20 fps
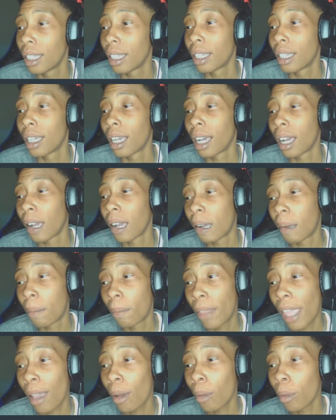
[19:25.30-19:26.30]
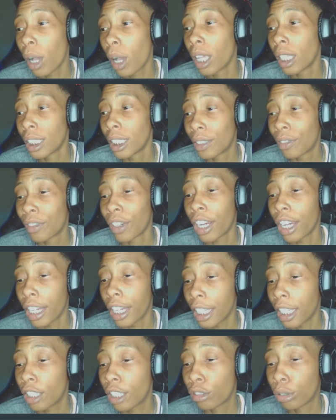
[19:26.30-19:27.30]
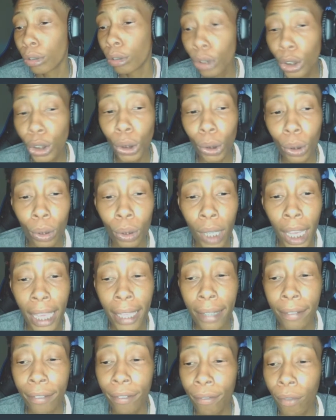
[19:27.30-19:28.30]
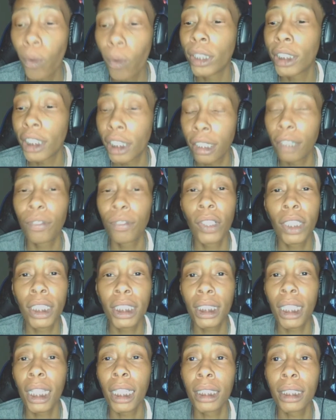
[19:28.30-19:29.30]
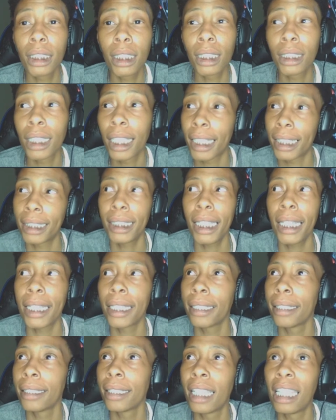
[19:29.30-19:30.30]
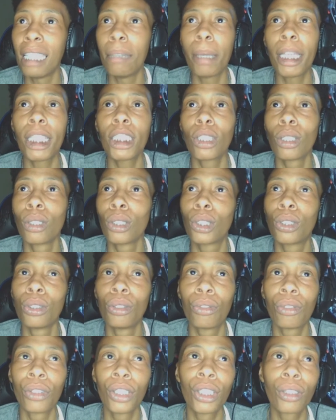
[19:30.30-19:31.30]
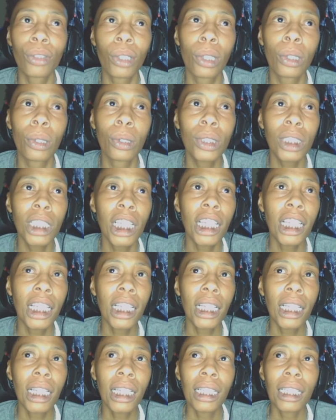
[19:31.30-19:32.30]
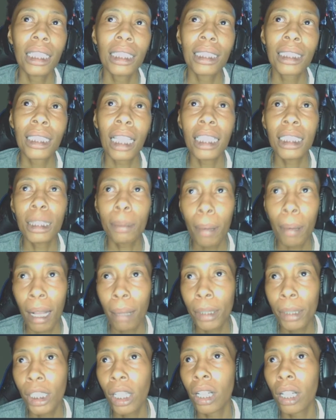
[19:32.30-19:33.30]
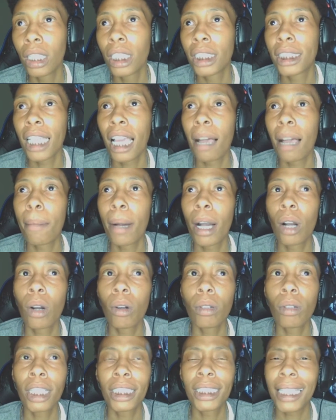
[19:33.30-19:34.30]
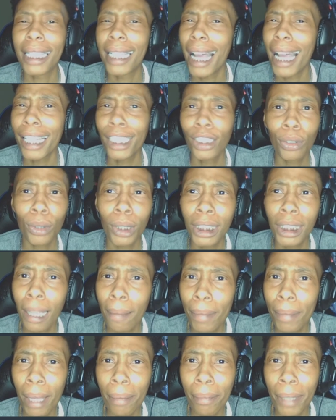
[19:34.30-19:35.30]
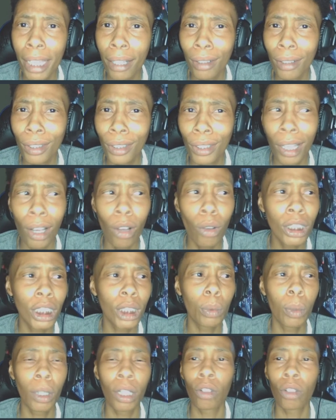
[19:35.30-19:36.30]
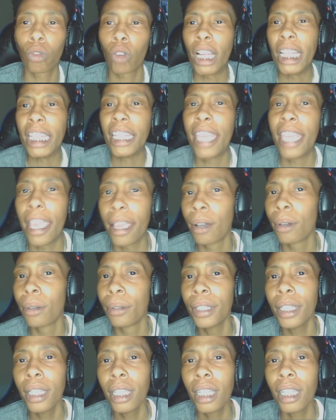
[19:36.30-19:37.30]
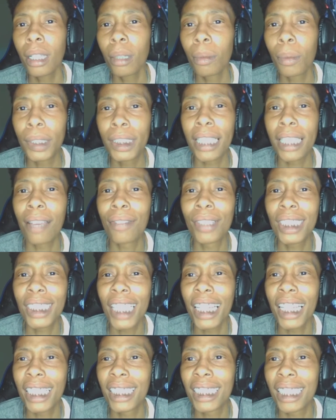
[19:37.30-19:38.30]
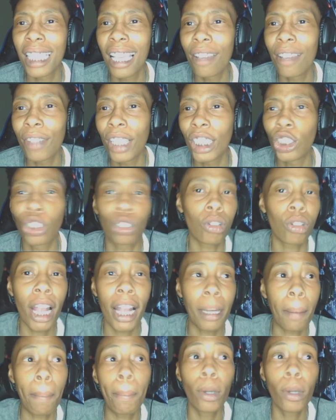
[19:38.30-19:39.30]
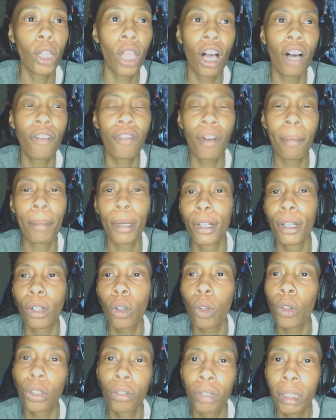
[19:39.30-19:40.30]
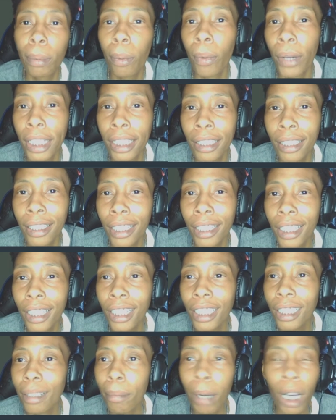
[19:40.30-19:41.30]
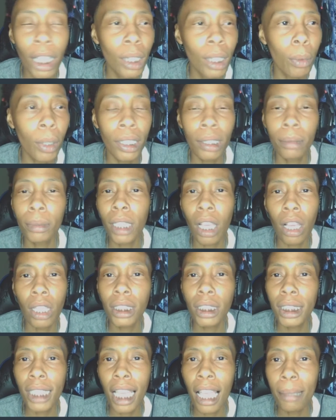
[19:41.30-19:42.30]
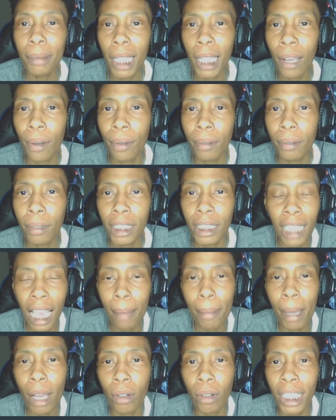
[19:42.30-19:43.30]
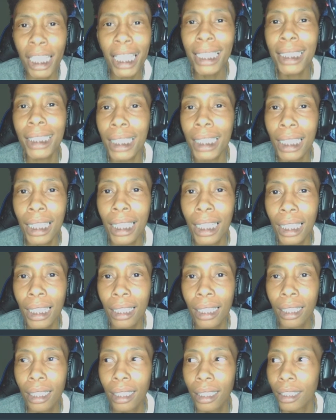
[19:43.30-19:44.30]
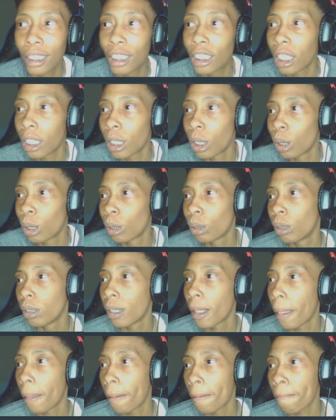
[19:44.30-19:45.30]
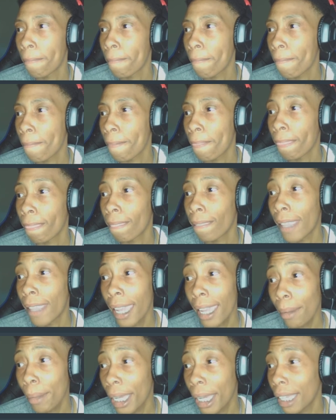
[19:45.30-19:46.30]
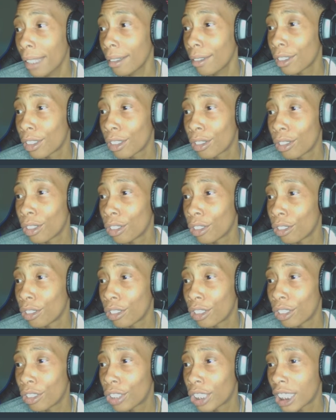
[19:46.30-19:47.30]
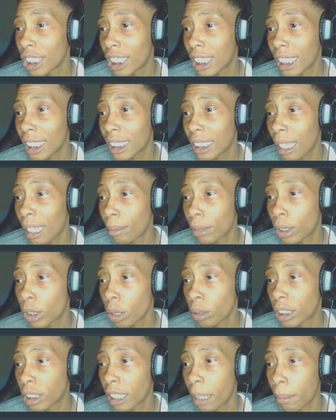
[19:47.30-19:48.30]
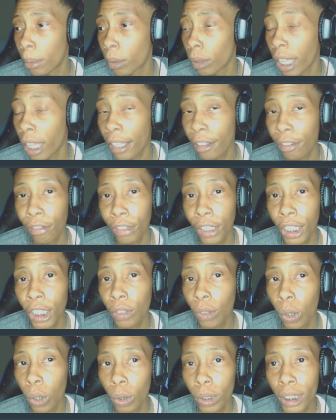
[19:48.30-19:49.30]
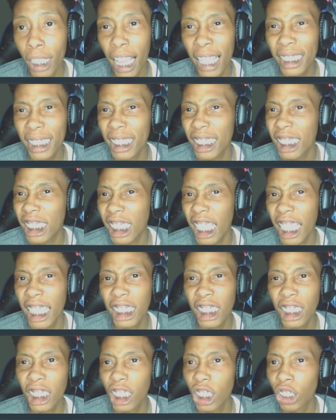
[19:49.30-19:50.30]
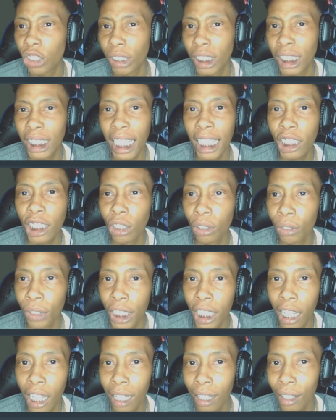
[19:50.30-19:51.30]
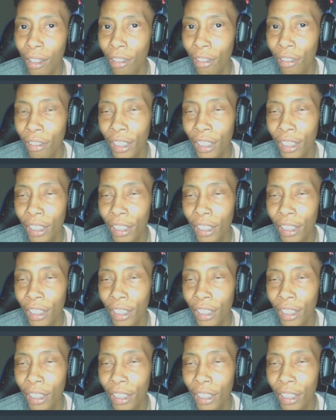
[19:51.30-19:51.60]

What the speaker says: that was very crucial and fortunate for the Suns, because like I said, he makes those 2 free throws. Suns probably call a timeout because they got to draw something up now. You don't just want to run down with 7 seconds left and try to pull off a miracle 3-pointer. Monty Williams calls a timeout, easy. So, yeah, man, you just think something so simple like free throws, how it just changes the trajectory of